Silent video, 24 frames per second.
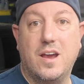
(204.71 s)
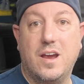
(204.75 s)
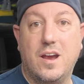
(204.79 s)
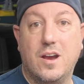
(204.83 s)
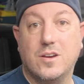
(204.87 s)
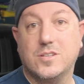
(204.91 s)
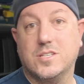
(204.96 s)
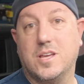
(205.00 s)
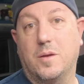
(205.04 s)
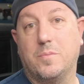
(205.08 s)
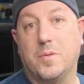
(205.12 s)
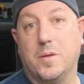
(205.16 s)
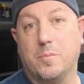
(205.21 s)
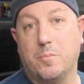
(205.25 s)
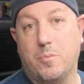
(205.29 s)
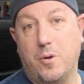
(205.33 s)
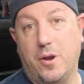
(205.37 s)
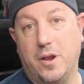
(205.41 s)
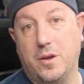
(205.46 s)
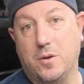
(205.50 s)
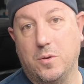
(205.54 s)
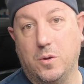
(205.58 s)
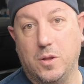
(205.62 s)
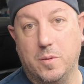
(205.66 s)
Here's something
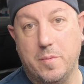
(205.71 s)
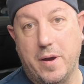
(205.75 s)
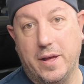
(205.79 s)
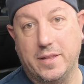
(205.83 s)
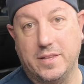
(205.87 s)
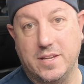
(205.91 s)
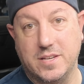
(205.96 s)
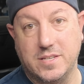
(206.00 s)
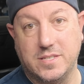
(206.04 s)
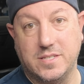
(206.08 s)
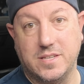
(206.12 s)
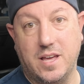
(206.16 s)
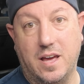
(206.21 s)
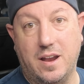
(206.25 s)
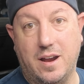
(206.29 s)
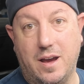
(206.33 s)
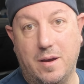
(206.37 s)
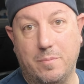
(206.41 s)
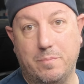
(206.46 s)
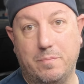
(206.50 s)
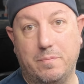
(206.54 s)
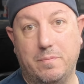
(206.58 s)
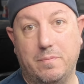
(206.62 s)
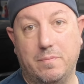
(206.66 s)
pretty cool about this
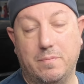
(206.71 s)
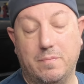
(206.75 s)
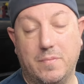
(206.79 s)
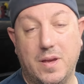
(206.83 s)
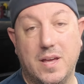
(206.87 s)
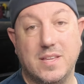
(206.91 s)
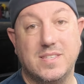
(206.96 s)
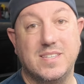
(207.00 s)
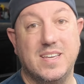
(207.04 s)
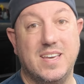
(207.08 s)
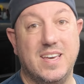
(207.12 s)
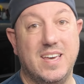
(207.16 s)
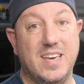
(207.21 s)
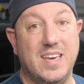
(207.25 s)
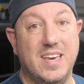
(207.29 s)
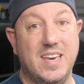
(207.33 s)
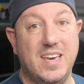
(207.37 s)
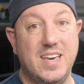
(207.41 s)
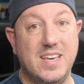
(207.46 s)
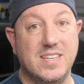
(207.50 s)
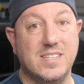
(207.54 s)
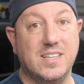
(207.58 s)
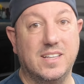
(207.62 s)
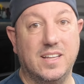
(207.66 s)
setup. It
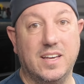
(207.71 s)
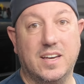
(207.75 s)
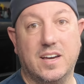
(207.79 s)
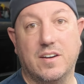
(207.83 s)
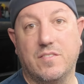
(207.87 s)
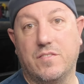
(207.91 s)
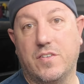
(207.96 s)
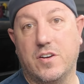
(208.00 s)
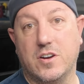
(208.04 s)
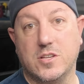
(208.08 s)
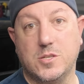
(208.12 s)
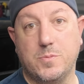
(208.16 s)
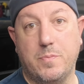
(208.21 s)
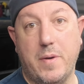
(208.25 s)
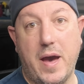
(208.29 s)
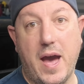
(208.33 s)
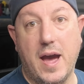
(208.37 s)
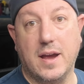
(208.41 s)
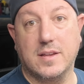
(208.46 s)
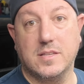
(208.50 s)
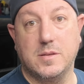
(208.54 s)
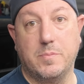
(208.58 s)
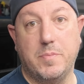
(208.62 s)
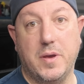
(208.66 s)
easily converts
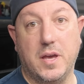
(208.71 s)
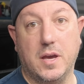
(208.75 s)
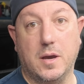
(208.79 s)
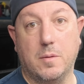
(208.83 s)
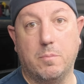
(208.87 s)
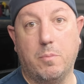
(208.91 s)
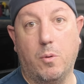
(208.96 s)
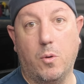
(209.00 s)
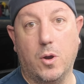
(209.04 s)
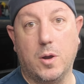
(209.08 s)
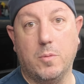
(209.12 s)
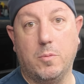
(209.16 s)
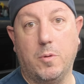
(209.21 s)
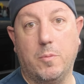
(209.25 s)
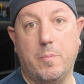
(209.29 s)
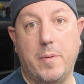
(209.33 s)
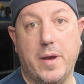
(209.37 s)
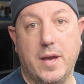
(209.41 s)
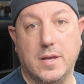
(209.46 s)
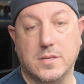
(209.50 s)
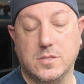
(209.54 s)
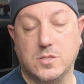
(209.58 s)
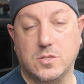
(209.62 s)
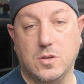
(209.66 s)
back to being a portable
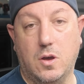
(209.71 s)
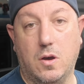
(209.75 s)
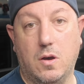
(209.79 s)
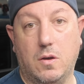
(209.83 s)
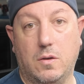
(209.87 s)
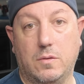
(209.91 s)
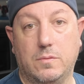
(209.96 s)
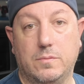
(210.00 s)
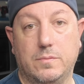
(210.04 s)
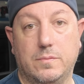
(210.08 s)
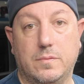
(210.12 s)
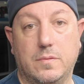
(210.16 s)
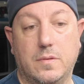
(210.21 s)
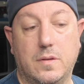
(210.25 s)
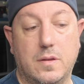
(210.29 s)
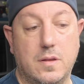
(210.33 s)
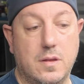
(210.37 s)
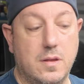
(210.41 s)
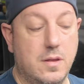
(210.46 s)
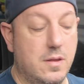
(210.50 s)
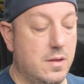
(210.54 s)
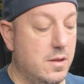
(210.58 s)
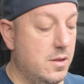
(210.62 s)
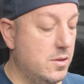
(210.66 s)
bandsaw
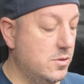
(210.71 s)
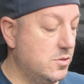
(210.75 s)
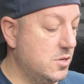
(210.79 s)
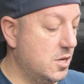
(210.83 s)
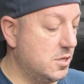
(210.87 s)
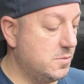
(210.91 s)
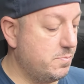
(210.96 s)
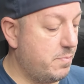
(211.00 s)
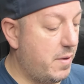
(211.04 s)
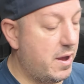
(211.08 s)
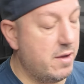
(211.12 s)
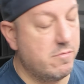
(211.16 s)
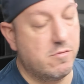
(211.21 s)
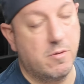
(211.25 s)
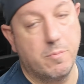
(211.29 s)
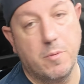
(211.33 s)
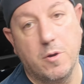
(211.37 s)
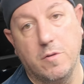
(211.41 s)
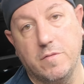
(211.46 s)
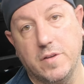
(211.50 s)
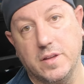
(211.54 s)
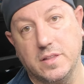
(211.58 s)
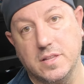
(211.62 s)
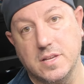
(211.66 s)
just by
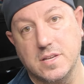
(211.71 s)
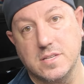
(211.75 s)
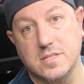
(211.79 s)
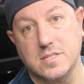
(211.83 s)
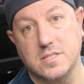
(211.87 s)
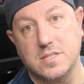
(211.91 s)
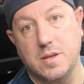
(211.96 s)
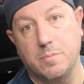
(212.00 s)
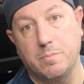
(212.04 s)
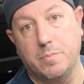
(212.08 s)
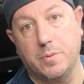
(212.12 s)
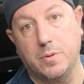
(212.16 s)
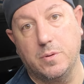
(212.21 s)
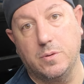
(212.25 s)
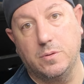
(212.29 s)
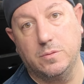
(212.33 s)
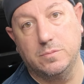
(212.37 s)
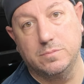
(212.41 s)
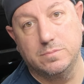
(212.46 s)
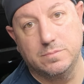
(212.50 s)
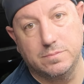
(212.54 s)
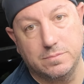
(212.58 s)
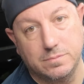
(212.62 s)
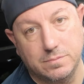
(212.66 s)
removing this
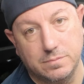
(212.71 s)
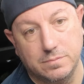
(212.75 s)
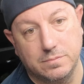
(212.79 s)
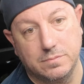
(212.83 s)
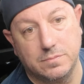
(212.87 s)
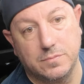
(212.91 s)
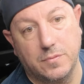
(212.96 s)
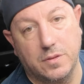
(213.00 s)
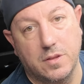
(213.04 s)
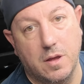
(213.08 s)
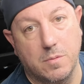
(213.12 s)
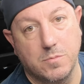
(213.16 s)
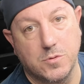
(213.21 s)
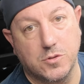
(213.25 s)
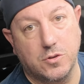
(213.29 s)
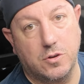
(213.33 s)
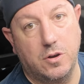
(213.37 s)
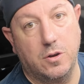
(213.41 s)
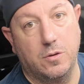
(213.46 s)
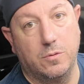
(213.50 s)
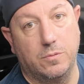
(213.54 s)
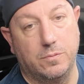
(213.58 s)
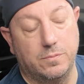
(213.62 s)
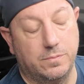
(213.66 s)
simple thumb
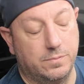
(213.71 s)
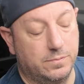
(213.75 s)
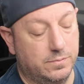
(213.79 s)
screw.